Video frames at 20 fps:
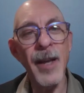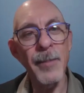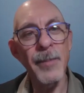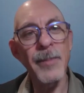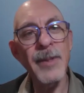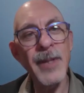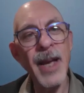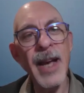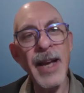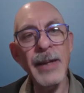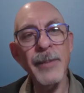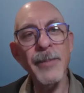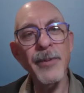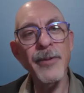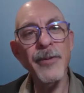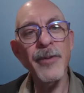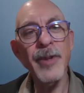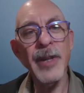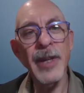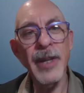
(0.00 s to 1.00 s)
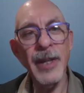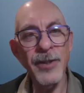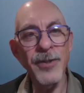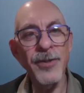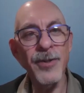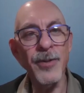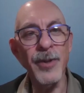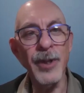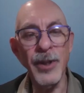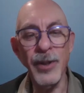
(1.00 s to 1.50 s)
type of
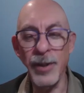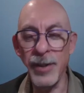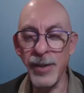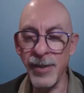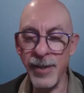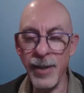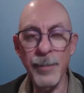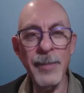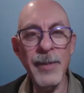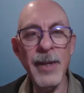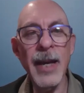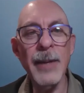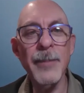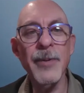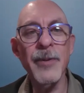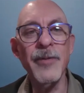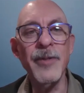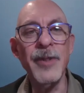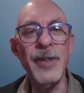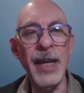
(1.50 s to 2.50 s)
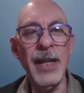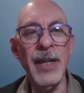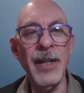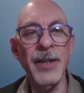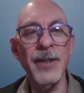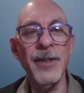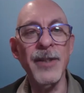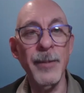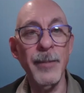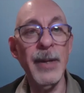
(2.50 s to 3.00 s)
history. You need some type of
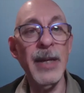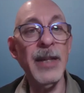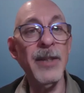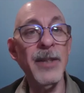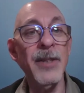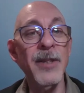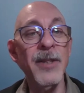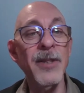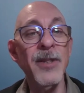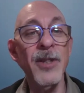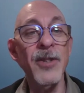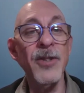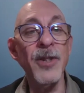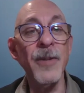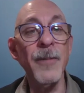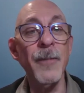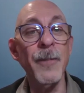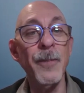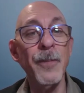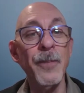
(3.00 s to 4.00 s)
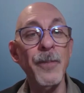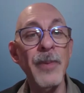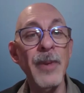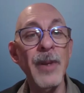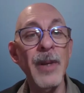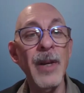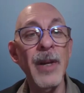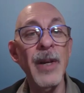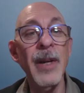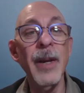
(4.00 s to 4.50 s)
data to make a decision.
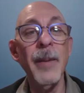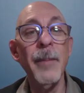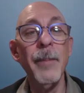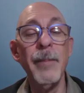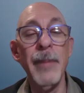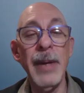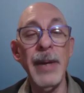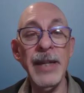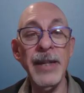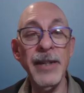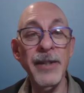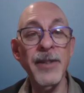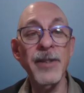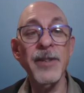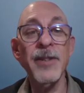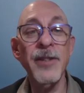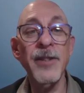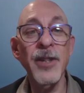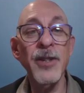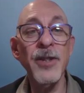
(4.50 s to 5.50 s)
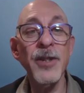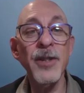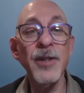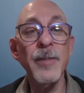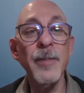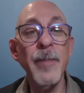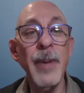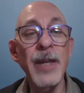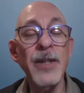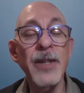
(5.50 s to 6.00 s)
Making decisions
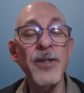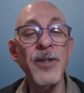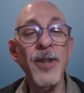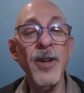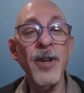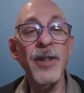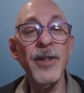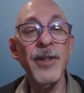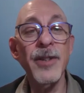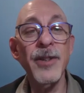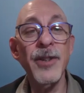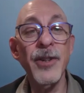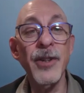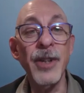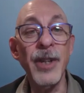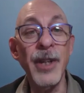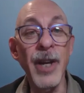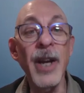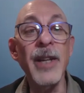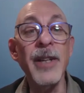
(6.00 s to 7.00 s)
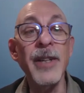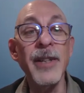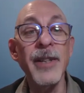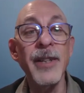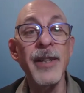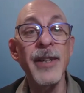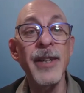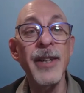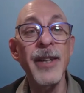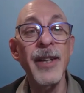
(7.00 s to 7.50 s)
based on your gut
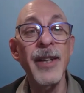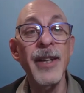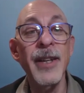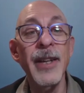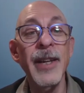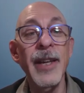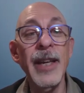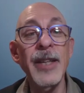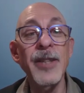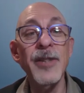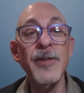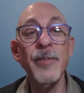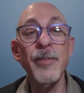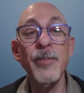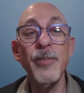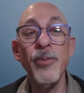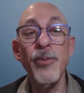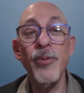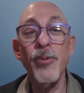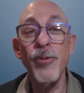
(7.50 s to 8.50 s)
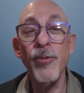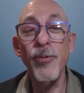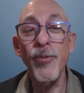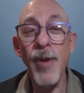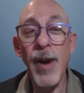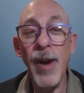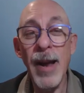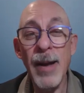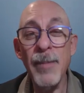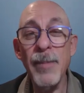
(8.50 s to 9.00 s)
is
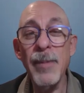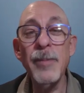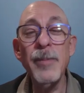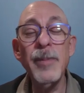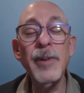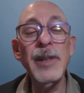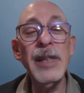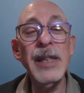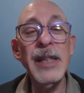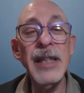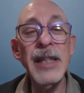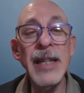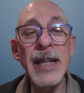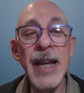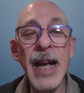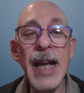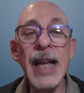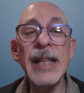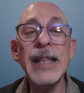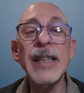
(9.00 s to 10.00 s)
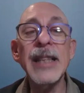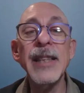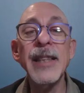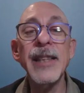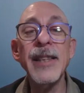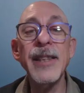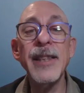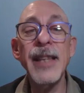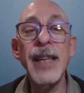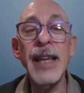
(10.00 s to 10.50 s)
probably not
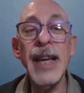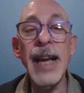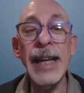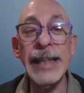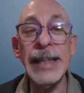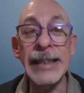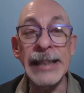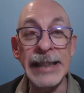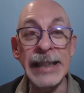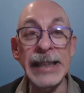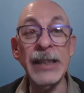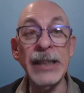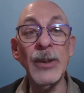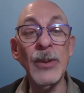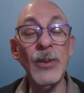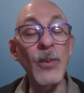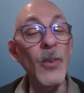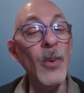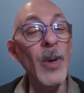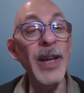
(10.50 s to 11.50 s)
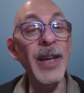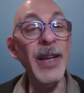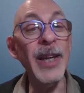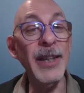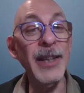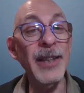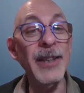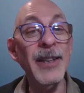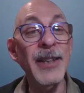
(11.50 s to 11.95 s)
the ideal way